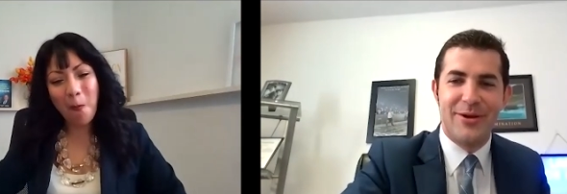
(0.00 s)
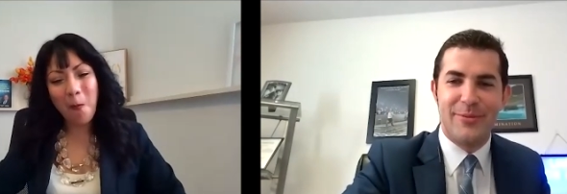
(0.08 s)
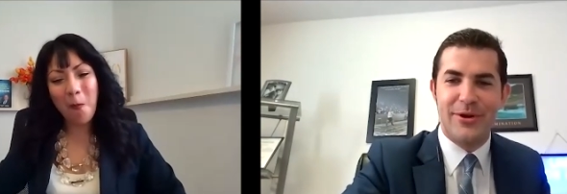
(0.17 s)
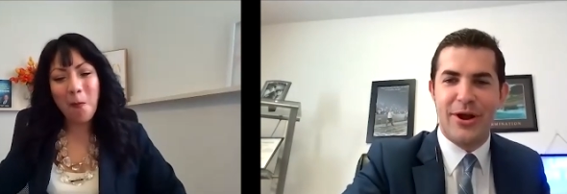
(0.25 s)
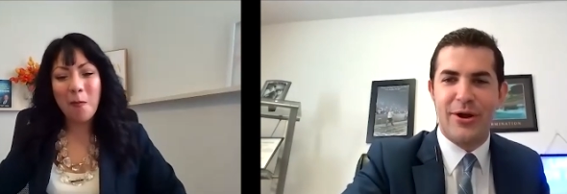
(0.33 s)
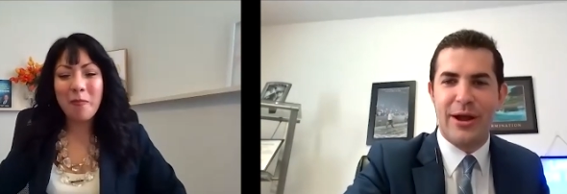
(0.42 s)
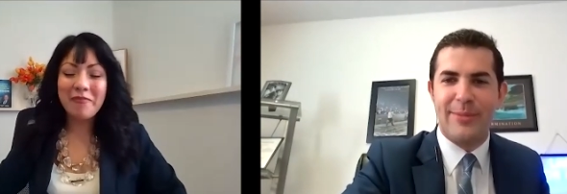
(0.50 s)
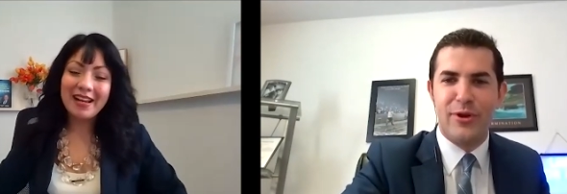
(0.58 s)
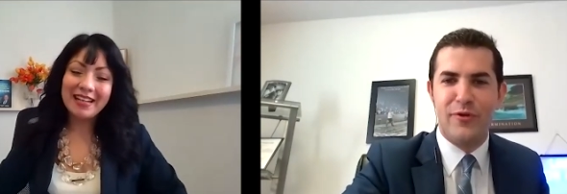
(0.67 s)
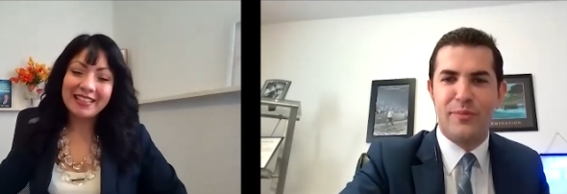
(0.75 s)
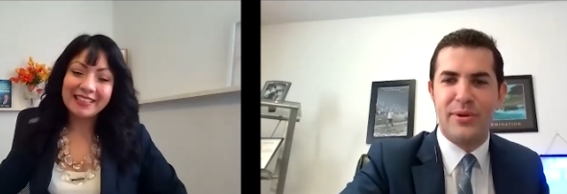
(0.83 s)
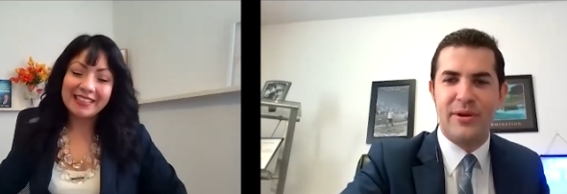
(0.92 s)
Speaker 1: But no, I mean,
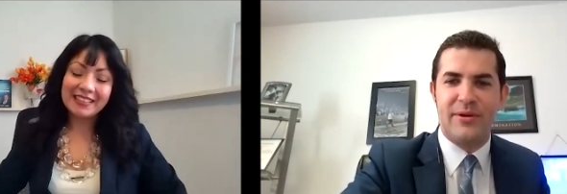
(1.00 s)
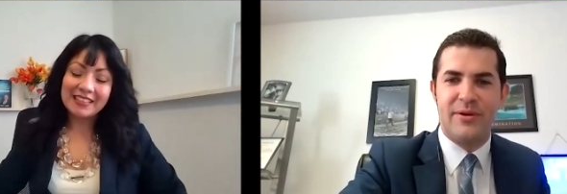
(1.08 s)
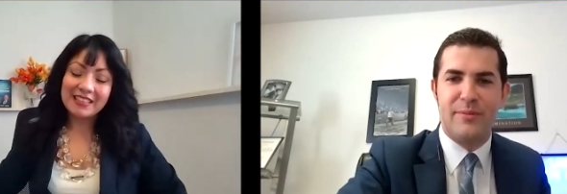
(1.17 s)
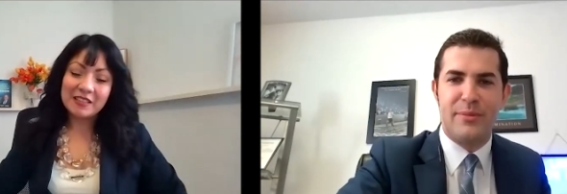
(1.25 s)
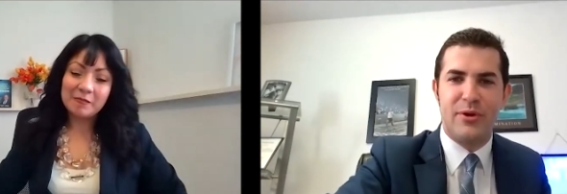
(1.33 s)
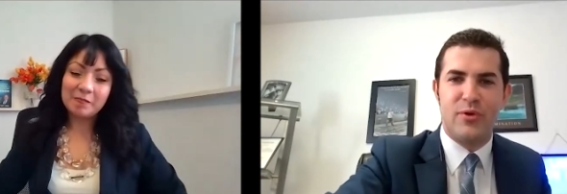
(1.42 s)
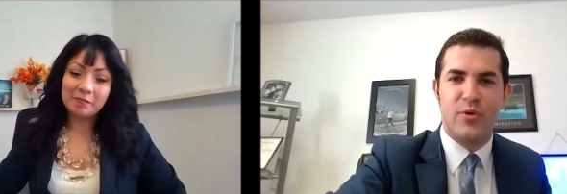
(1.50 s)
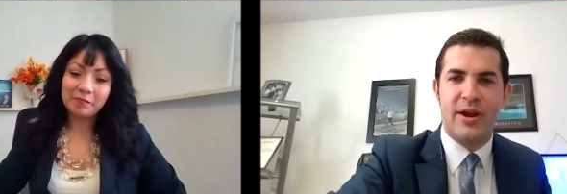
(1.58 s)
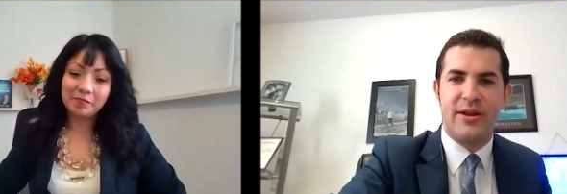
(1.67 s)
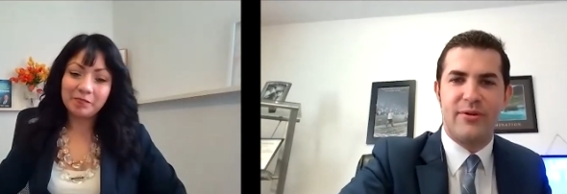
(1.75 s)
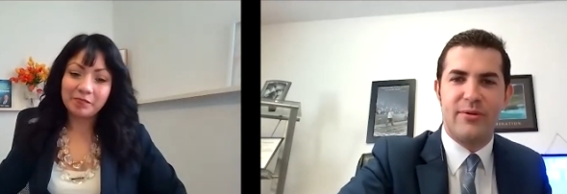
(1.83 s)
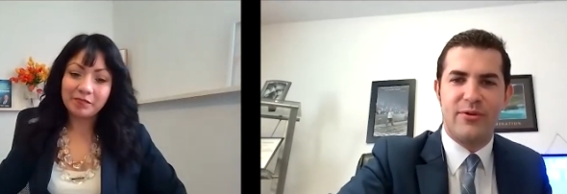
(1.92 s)
you've been
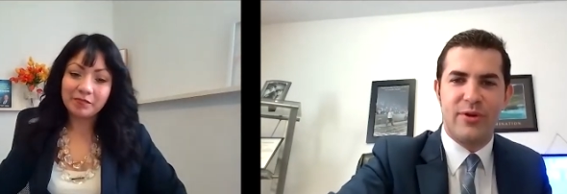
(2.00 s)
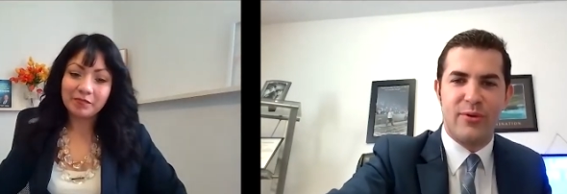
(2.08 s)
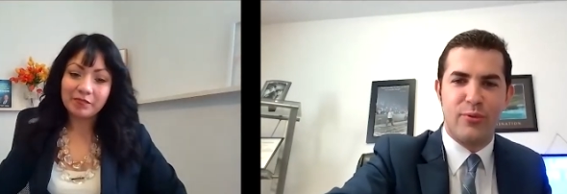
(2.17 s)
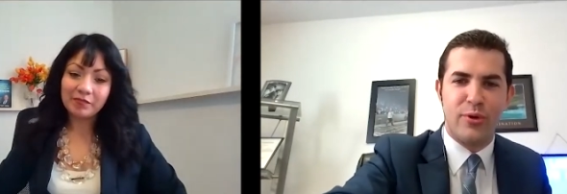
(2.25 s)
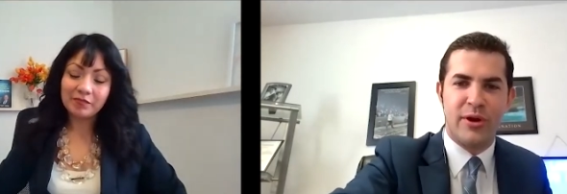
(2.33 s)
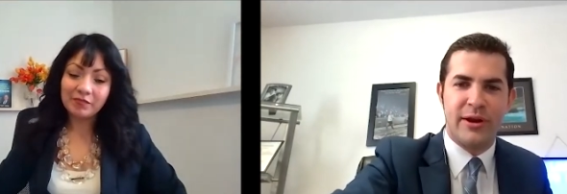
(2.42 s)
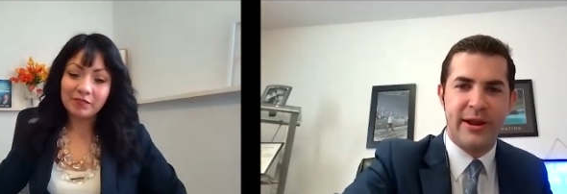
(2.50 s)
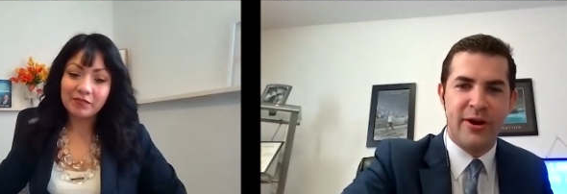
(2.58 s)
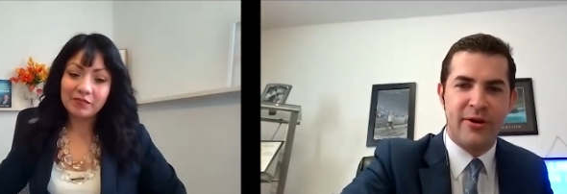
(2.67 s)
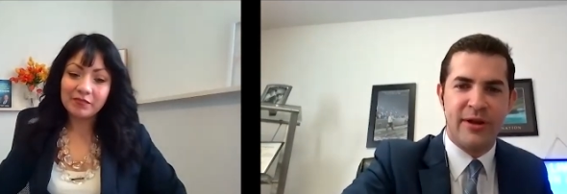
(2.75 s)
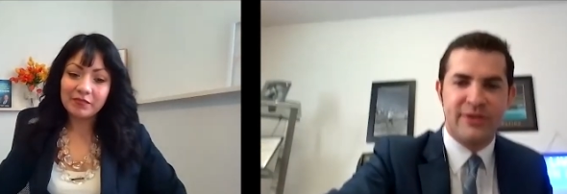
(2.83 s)
great working here.